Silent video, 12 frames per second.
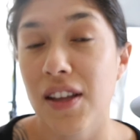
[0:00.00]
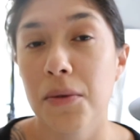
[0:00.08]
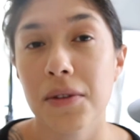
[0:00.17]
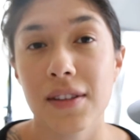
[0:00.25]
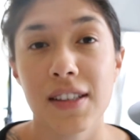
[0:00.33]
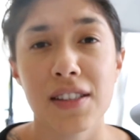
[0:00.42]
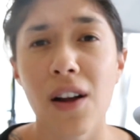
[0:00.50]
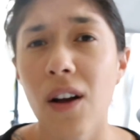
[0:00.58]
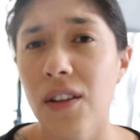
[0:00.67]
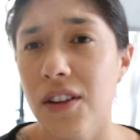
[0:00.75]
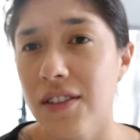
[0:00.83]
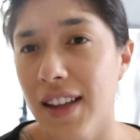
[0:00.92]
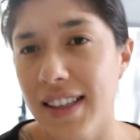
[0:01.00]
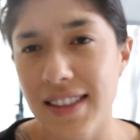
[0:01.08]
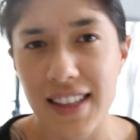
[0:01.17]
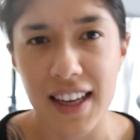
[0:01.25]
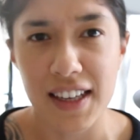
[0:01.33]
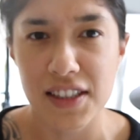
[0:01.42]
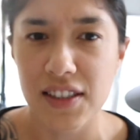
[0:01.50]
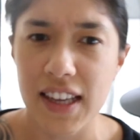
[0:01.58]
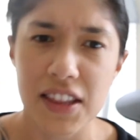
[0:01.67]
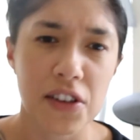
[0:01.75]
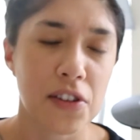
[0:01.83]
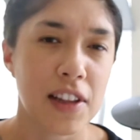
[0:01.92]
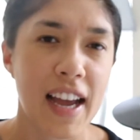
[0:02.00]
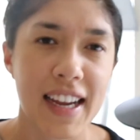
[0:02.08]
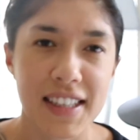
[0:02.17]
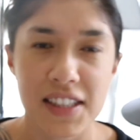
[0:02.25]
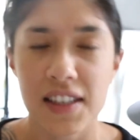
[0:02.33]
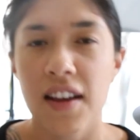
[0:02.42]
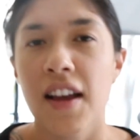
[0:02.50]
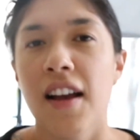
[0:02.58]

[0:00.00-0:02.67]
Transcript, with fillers: that will list all their lens kits, like their lights,